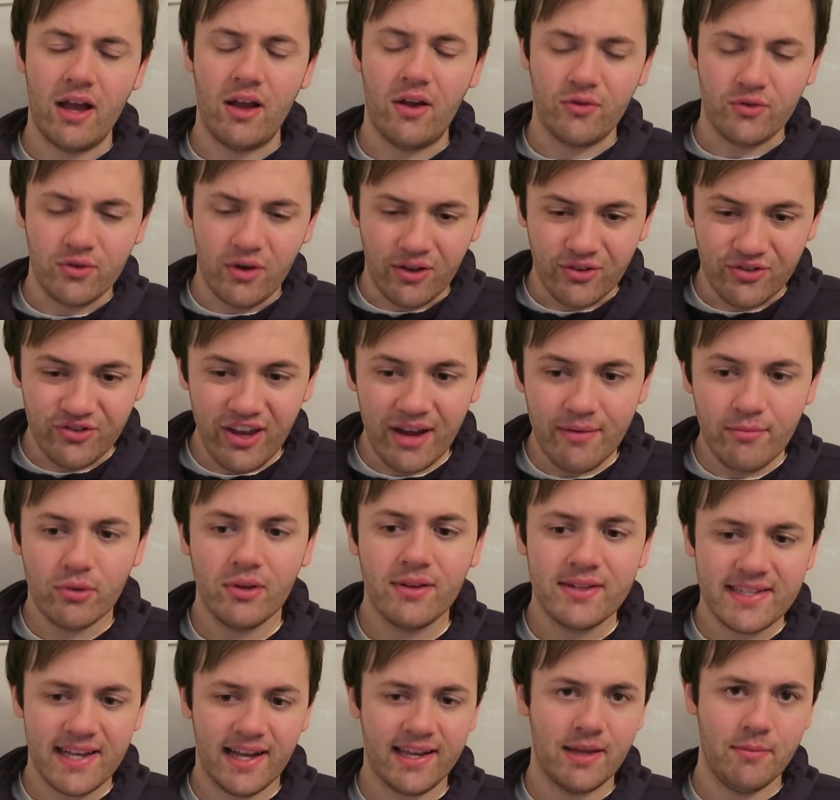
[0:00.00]
Our, our
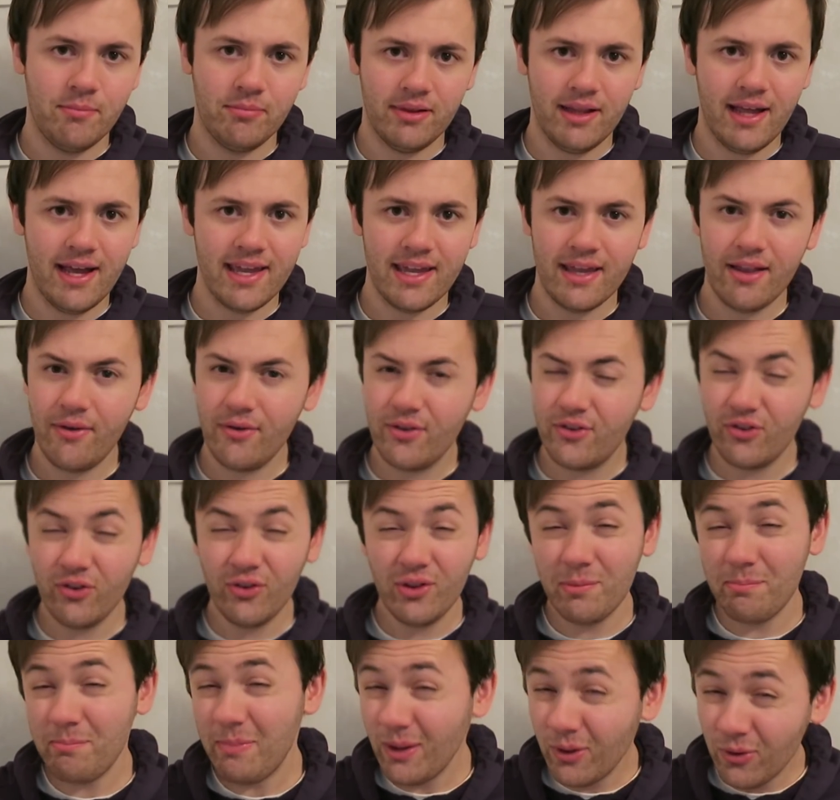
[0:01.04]
general attacking play. You know, you
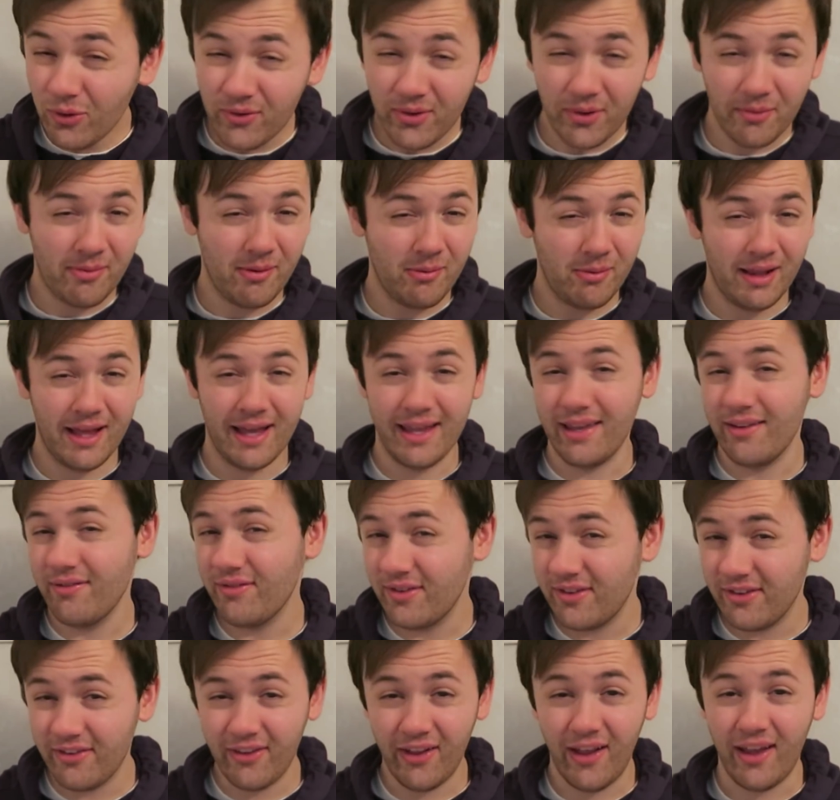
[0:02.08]
saw the build-up play
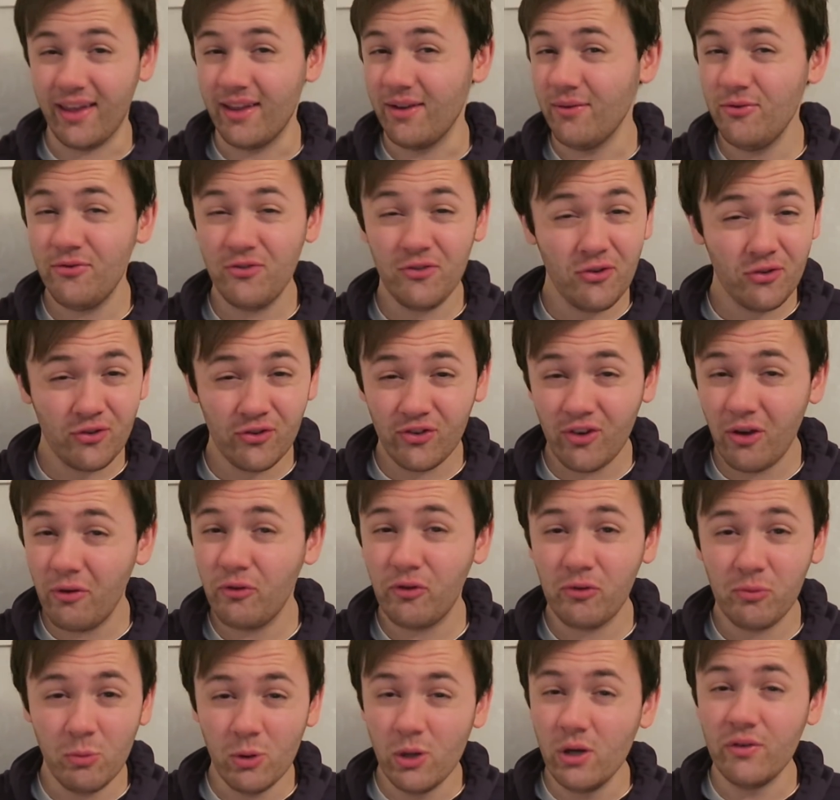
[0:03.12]
for today. It was just so
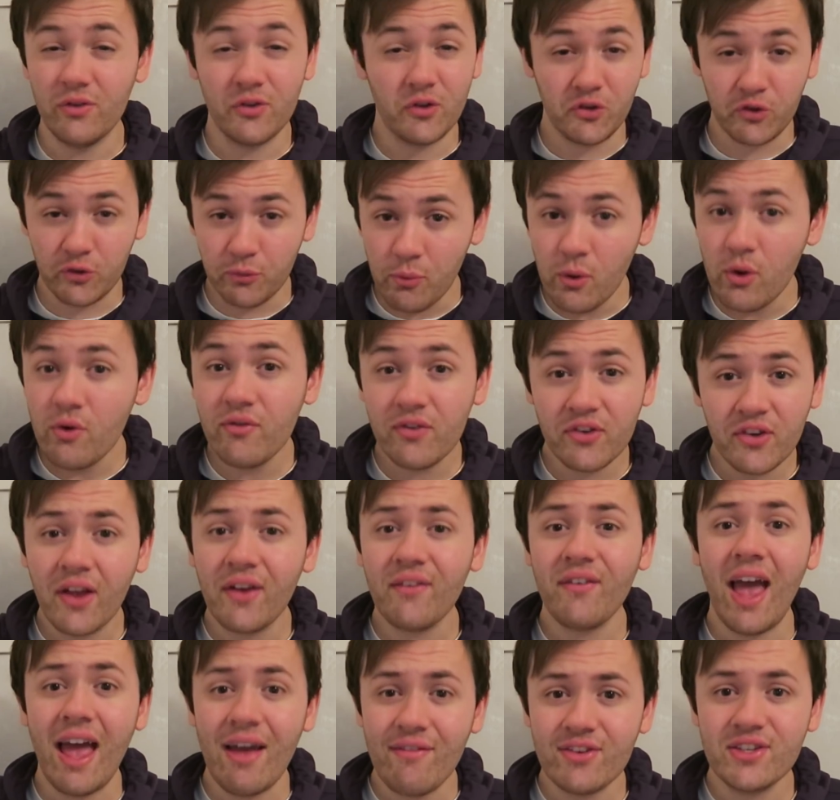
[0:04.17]
smooth. As smooth as
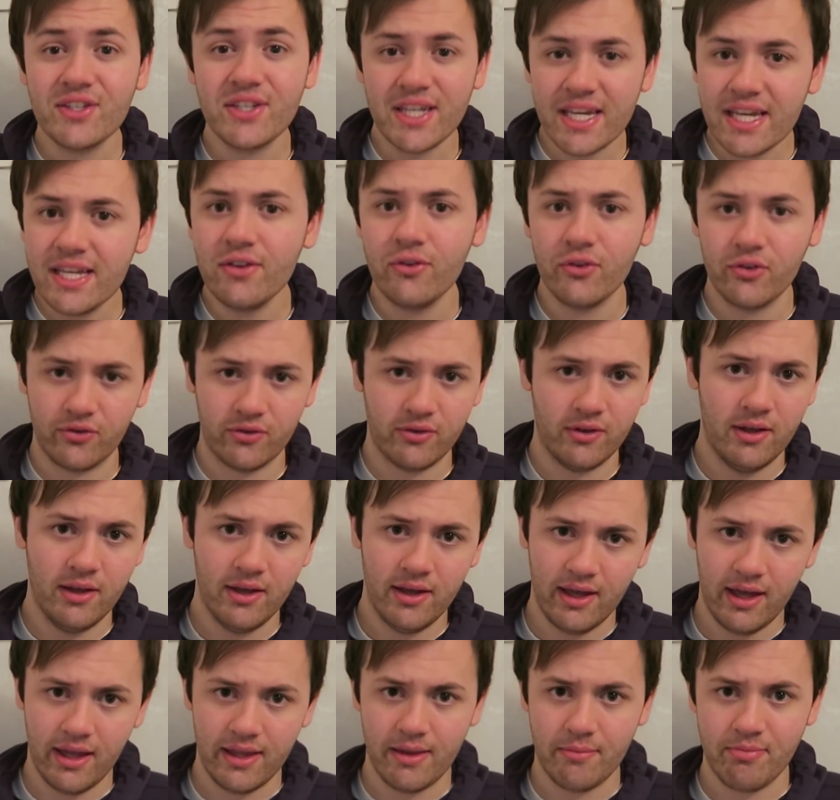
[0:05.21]
I've ever seen us
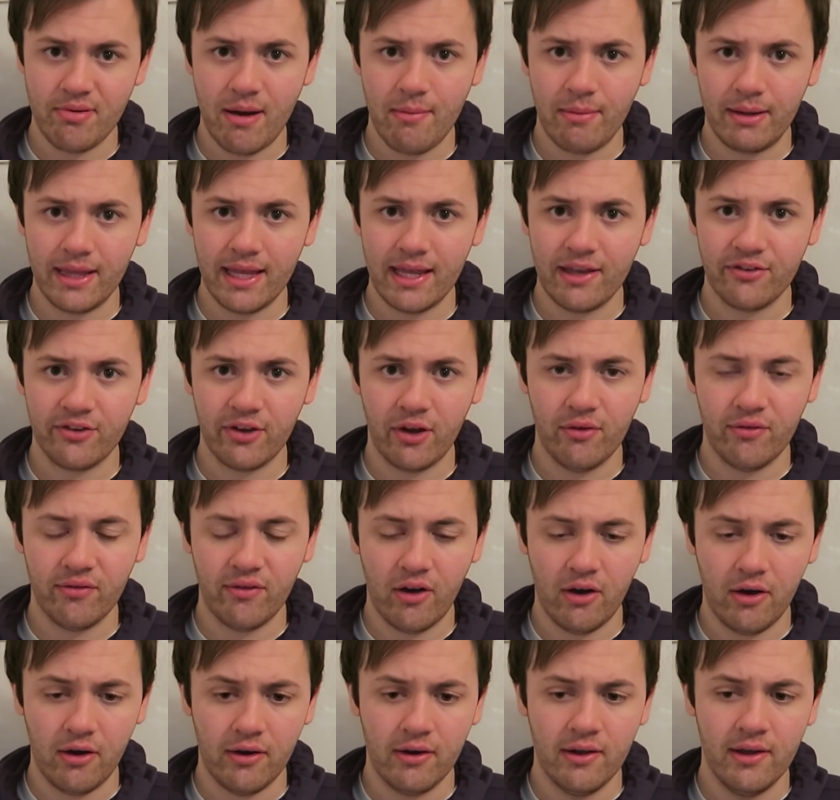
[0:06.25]
in the Premier League so
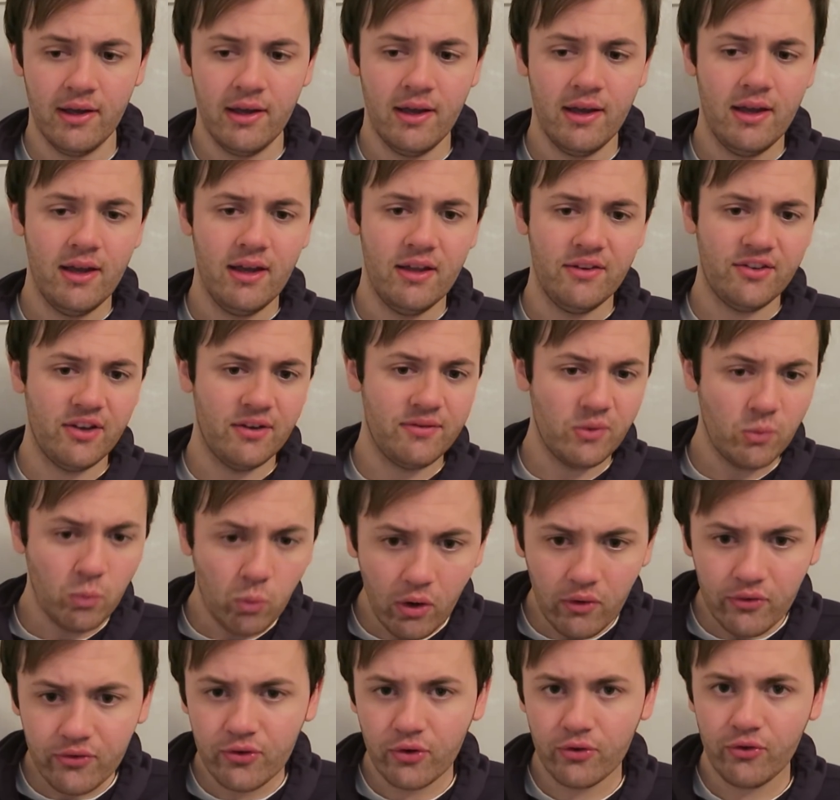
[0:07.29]
far in terms of
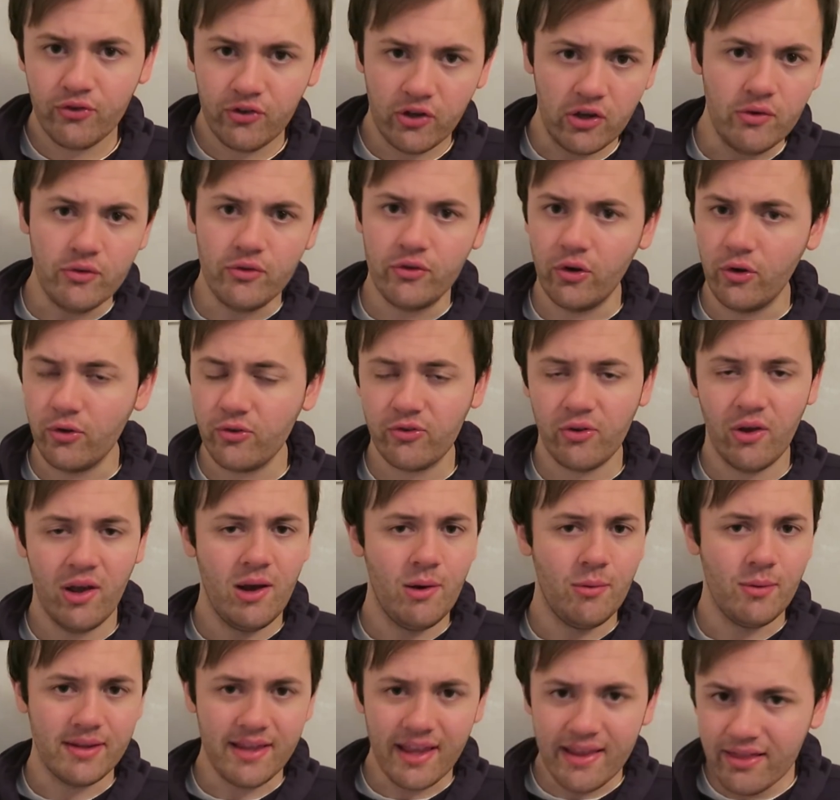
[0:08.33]
one touch, two touch.
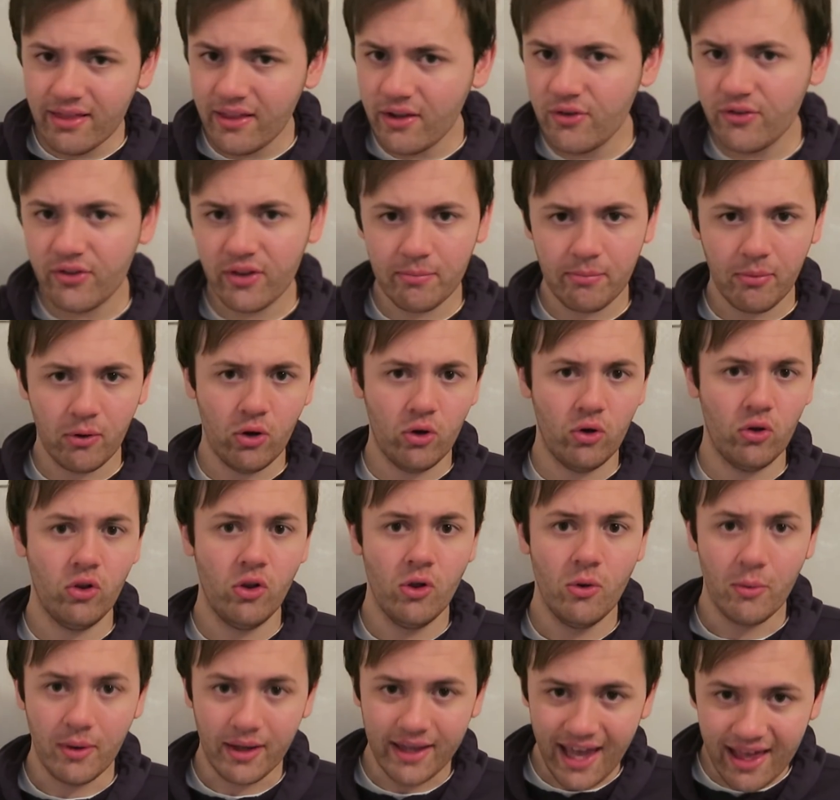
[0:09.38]
We didn't lose the
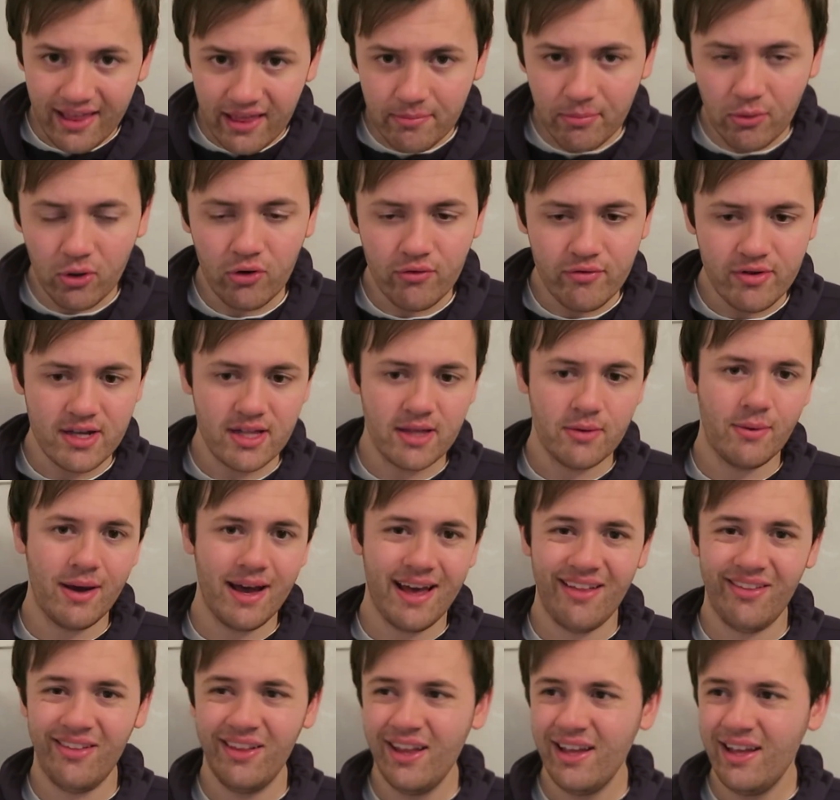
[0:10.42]
ball. We kept the ball really
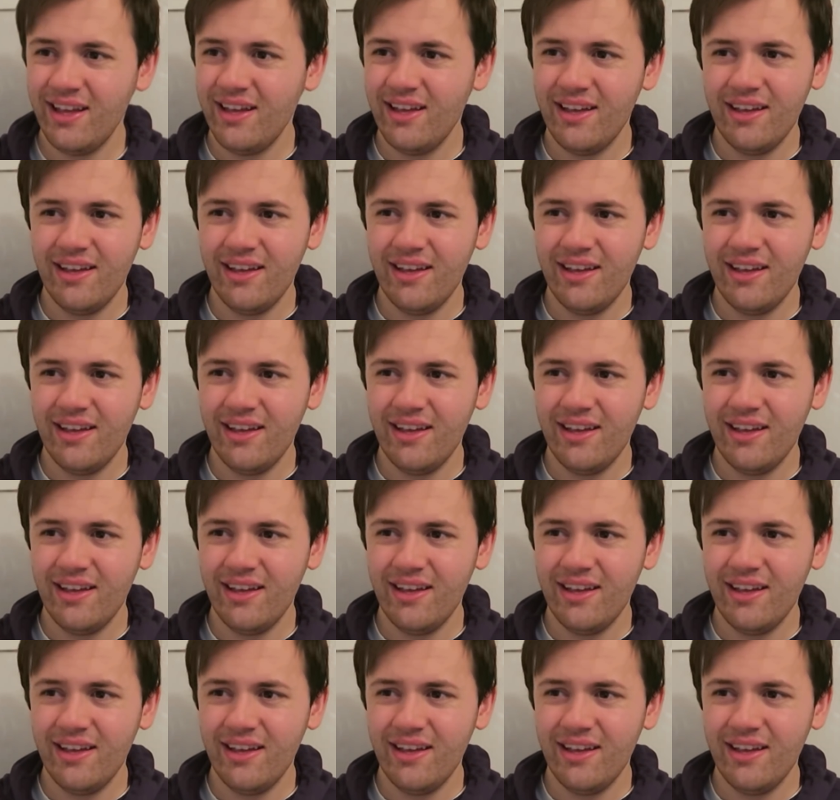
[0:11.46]
well.